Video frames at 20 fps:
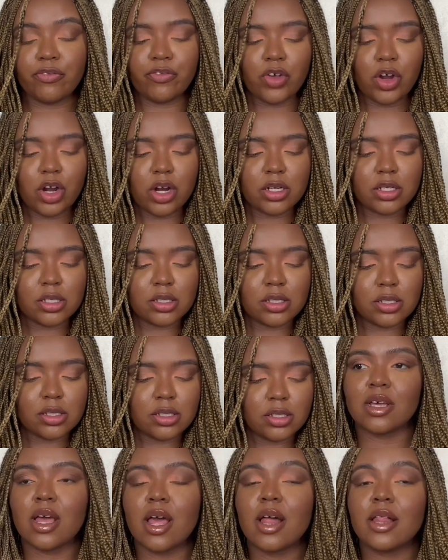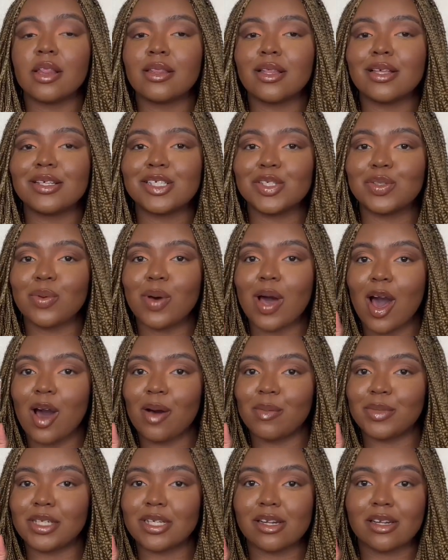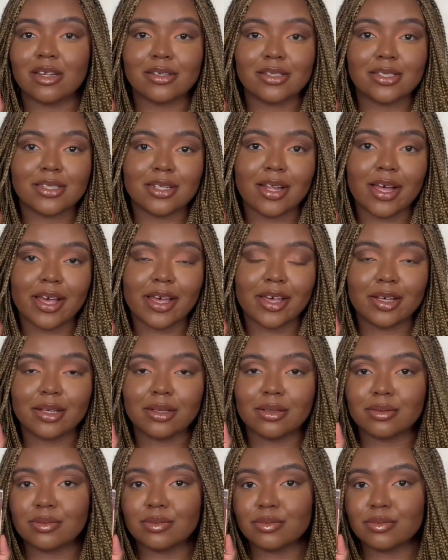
first. This is what Almond looks like.